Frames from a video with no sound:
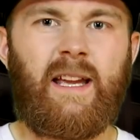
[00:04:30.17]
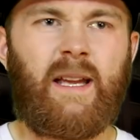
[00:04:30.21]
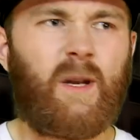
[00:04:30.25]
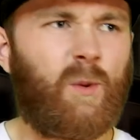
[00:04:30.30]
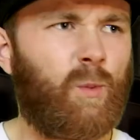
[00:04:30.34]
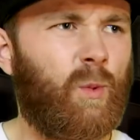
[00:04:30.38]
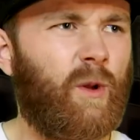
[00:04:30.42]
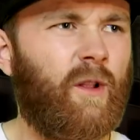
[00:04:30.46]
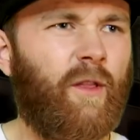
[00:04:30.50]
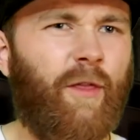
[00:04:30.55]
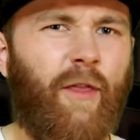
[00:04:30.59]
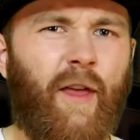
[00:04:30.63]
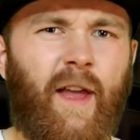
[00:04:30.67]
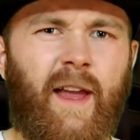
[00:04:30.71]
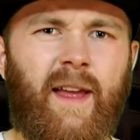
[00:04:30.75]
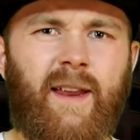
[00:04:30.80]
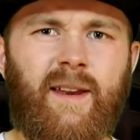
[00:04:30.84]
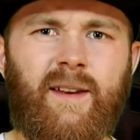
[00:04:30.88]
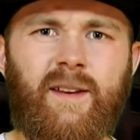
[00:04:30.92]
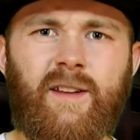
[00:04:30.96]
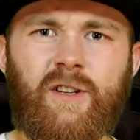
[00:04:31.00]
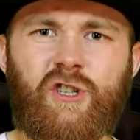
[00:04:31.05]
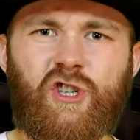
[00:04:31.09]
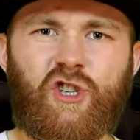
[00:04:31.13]
It will
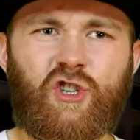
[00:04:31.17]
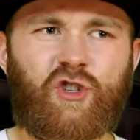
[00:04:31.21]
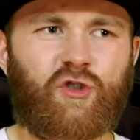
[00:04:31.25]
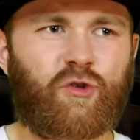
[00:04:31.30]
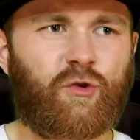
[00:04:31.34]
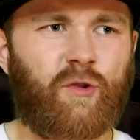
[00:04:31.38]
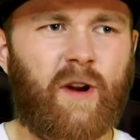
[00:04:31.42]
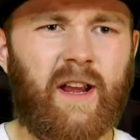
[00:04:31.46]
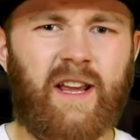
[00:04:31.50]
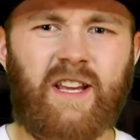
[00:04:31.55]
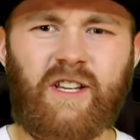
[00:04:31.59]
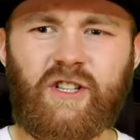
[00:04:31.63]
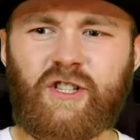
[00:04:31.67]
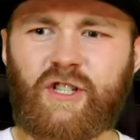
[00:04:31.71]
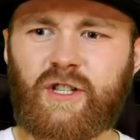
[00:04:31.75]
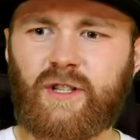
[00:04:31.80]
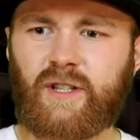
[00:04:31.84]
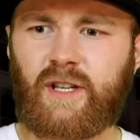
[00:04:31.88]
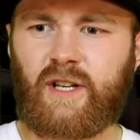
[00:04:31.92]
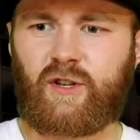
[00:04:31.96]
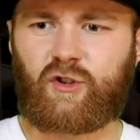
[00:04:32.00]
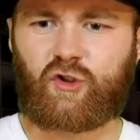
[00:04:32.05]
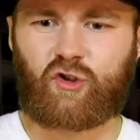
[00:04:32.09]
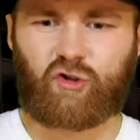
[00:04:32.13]
then
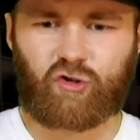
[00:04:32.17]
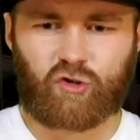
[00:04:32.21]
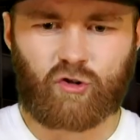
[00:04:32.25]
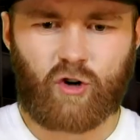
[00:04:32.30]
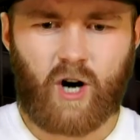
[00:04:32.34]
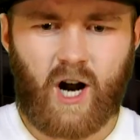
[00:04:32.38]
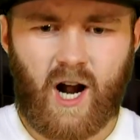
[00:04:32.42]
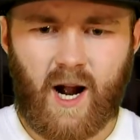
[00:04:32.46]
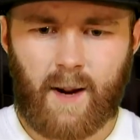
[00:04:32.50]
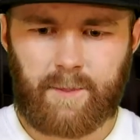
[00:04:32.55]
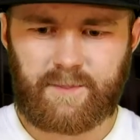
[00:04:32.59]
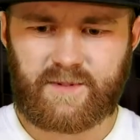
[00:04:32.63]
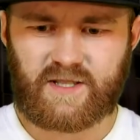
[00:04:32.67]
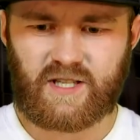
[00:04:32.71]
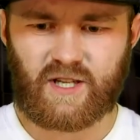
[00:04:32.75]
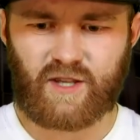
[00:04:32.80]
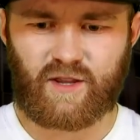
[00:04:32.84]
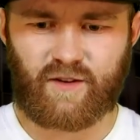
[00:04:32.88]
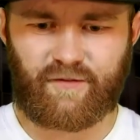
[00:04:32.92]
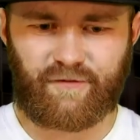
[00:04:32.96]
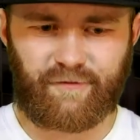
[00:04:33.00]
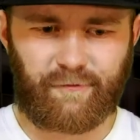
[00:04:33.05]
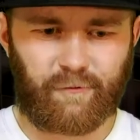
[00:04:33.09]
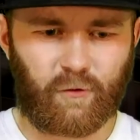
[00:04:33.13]
strangely drop to
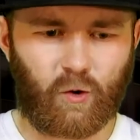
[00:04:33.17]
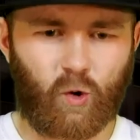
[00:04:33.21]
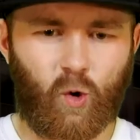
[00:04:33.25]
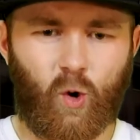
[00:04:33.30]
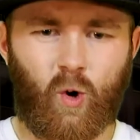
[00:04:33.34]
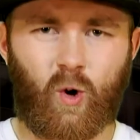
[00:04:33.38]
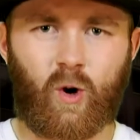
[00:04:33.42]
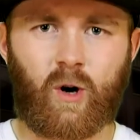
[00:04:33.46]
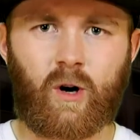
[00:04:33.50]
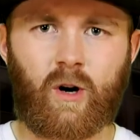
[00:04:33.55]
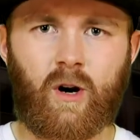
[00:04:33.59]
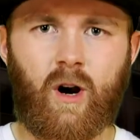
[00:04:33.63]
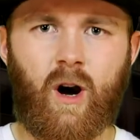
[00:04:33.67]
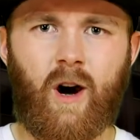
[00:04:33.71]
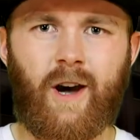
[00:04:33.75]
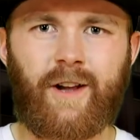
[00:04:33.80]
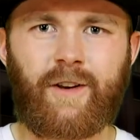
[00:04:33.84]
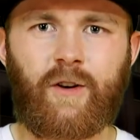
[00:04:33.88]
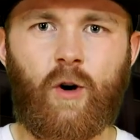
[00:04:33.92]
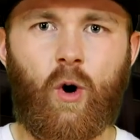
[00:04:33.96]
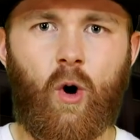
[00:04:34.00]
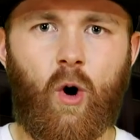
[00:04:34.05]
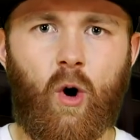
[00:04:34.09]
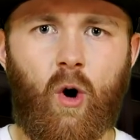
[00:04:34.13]
the floor
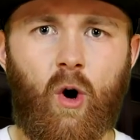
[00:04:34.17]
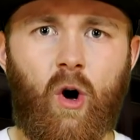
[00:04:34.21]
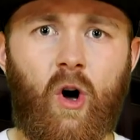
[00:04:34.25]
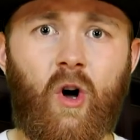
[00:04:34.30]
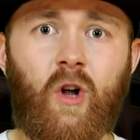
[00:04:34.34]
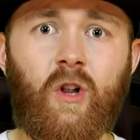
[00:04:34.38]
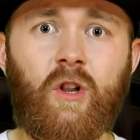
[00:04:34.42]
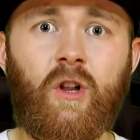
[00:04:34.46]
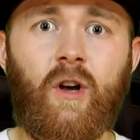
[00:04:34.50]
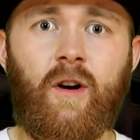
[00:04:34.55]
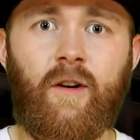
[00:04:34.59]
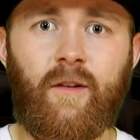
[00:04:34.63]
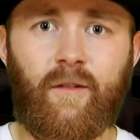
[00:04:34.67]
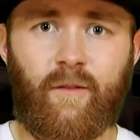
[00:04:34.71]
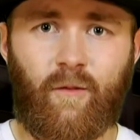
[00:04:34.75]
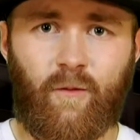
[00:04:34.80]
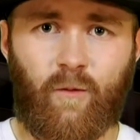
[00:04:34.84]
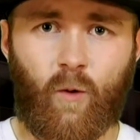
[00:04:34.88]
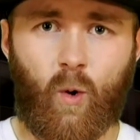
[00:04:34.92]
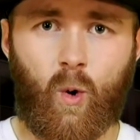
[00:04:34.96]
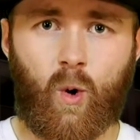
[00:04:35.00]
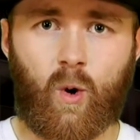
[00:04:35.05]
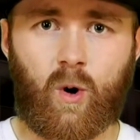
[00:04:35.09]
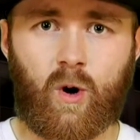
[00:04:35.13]
on all
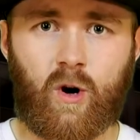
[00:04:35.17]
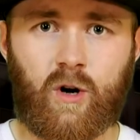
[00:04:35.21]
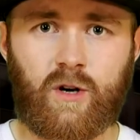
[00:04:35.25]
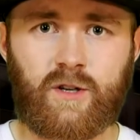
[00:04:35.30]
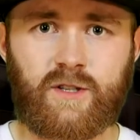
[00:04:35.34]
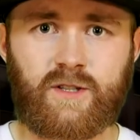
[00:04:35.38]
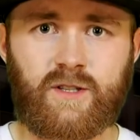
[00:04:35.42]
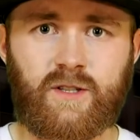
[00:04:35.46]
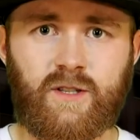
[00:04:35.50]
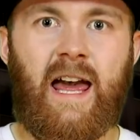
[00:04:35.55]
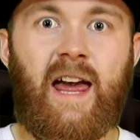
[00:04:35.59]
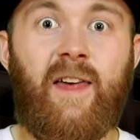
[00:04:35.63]
fours.